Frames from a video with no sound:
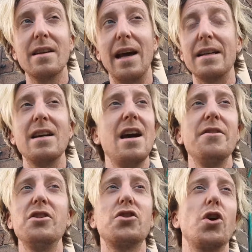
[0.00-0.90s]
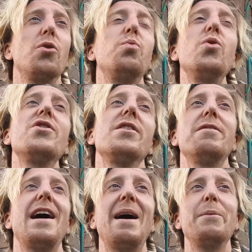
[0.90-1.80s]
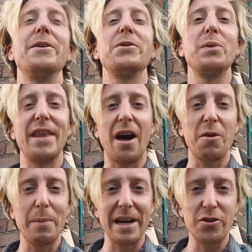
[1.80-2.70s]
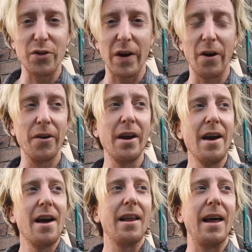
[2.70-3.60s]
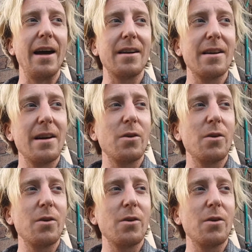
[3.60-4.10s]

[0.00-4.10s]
like this show wouldn't have happened without the Patreon. Like